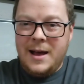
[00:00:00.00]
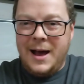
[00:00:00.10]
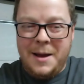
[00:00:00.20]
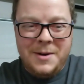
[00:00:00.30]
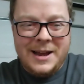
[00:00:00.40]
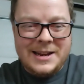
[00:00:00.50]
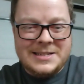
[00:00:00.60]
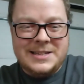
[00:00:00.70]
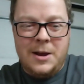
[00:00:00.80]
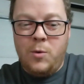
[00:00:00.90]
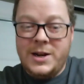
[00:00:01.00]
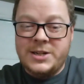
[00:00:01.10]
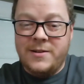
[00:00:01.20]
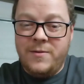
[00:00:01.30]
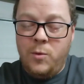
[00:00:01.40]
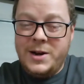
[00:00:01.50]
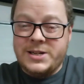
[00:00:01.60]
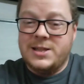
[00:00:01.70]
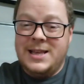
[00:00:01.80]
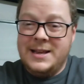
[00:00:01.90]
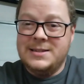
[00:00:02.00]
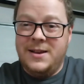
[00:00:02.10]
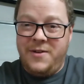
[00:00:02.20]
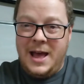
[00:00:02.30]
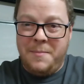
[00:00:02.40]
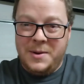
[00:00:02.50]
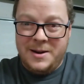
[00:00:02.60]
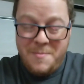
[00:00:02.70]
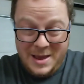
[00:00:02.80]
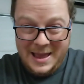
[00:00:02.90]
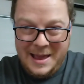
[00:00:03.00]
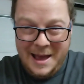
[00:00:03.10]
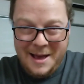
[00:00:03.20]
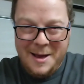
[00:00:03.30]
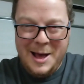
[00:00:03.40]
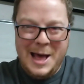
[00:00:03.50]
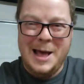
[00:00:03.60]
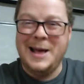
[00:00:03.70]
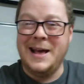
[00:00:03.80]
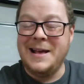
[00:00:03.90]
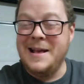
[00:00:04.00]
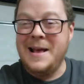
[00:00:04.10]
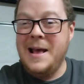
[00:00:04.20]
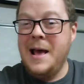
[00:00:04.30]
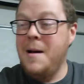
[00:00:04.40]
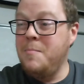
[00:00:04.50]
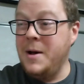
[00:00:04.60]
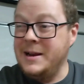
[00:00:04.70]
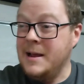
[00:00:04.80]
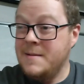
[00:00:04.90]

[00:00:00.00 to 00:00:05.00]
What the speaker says: I'm not gonna say which things have happened to me, but